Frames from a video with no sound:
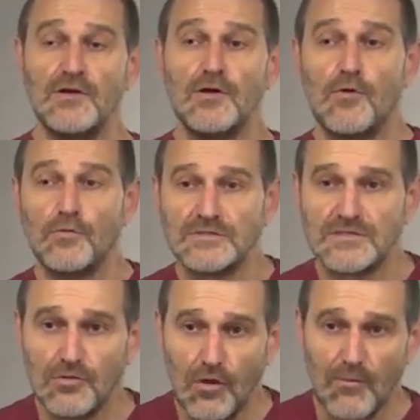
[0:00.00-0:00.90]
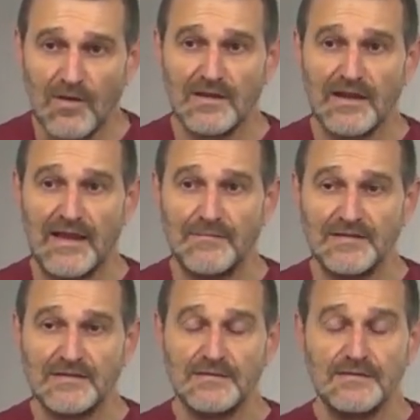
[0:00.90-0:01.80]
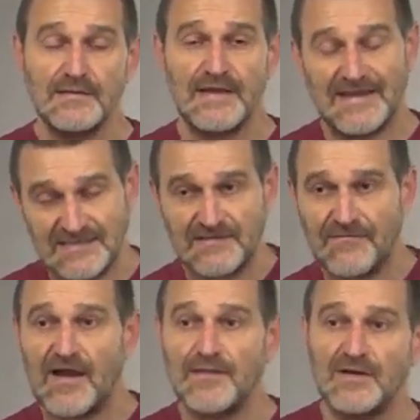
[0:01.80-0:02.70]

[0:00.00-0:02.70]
whose global alignment, as defined